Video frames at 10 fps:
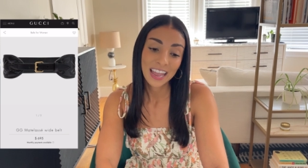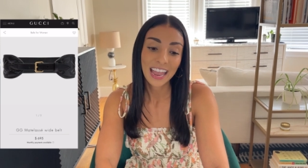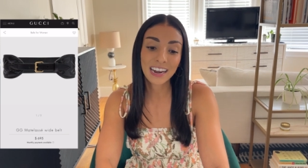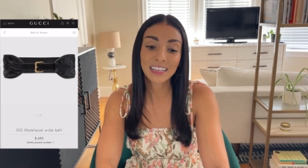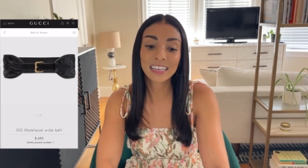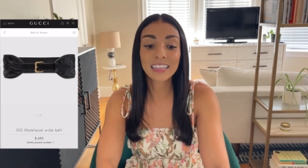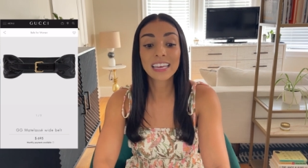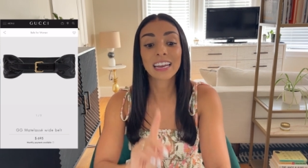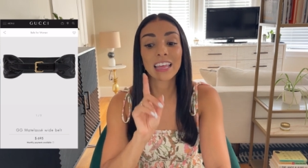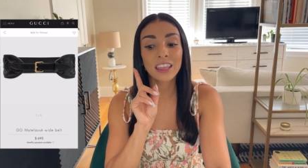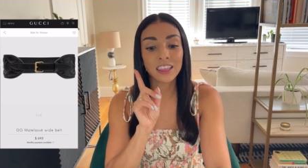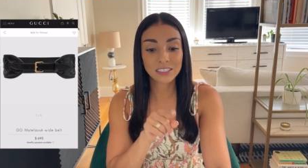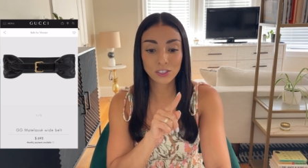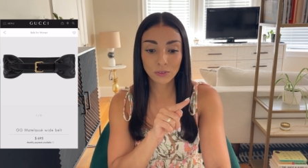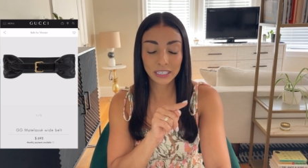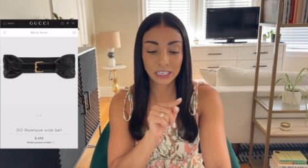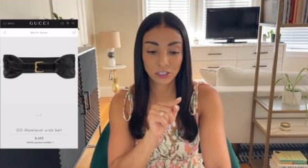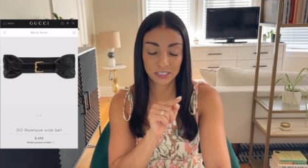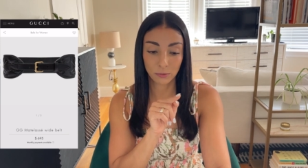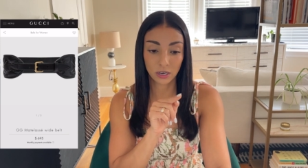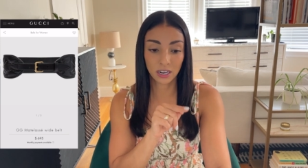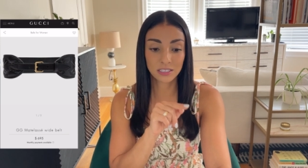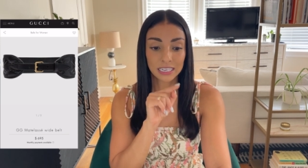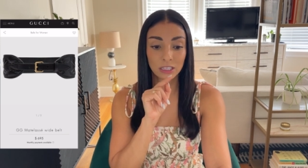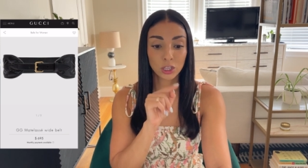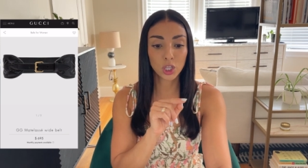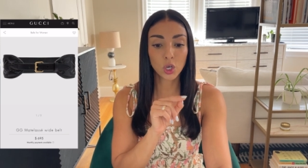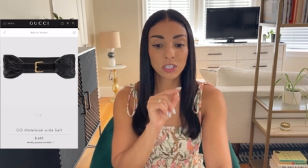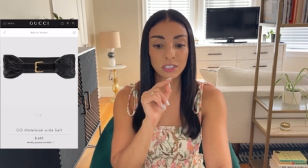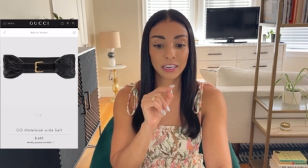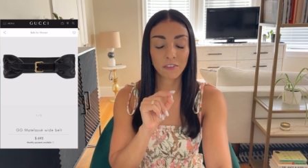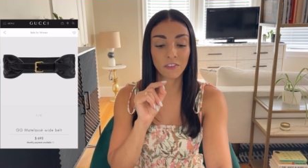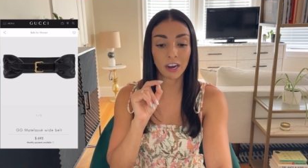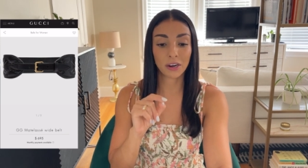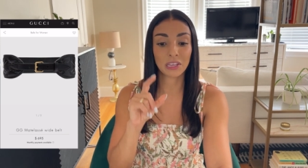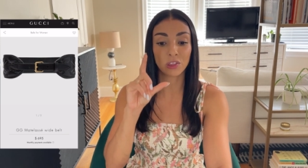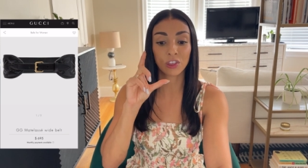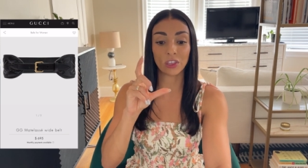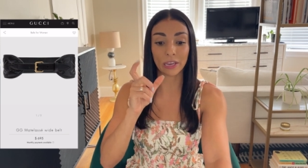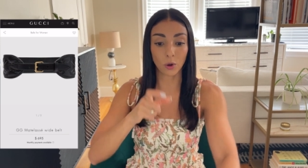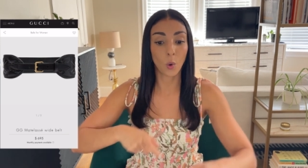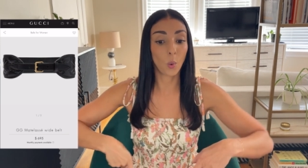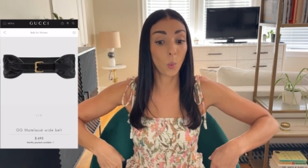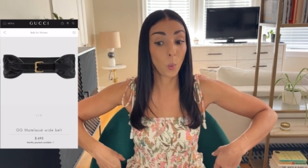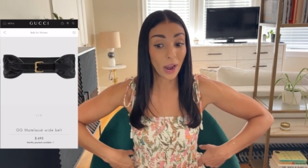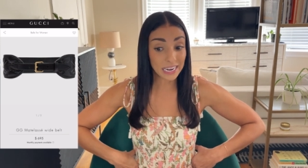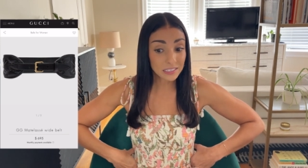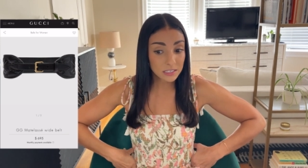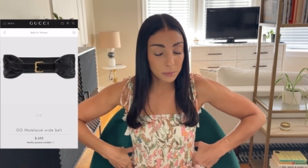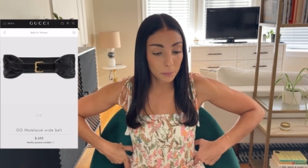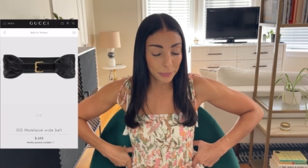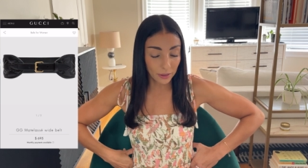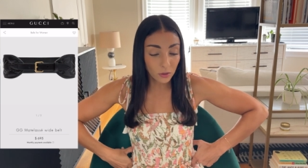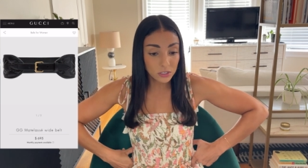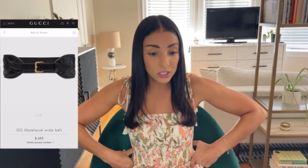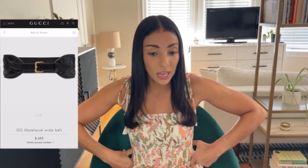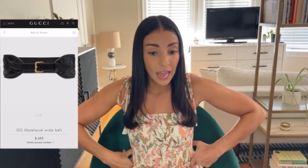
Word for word: And I think that this is a really interesting one because it looks like a very thick waist belt.